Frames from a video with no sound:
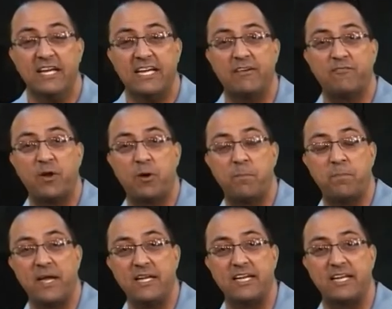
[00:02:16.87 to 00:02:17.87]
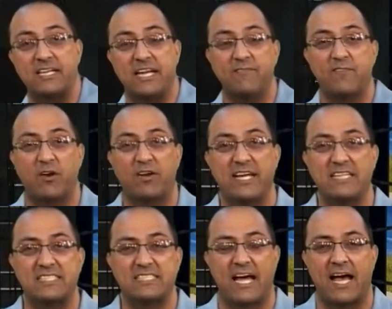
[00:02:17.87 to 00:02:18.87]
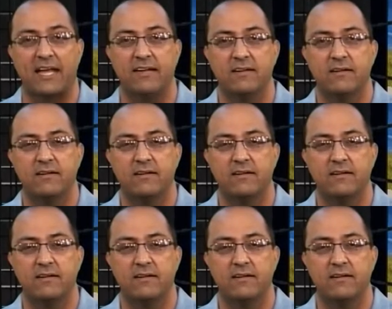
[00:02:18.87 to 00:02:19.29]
give their opinion, give their insight.